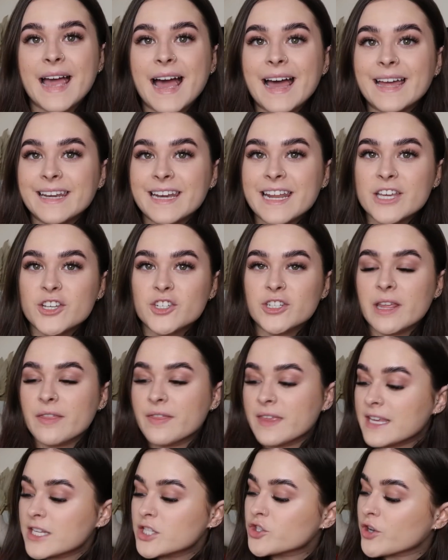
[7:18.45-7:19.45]
And literally
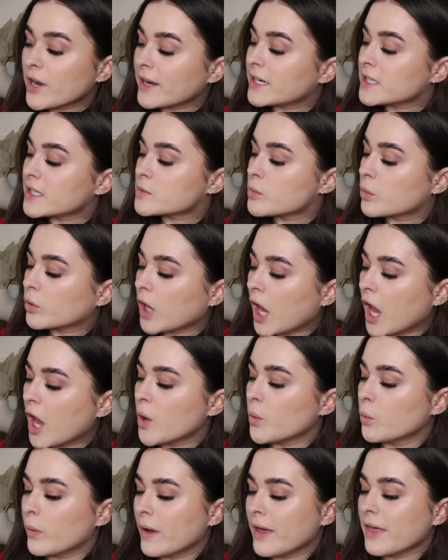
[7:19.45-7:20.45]
these trainers will
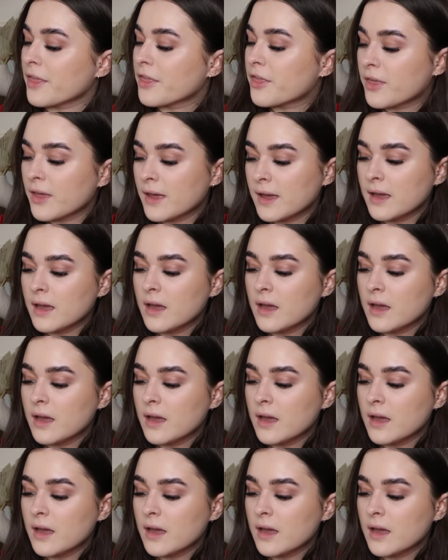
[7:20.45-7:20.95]
go with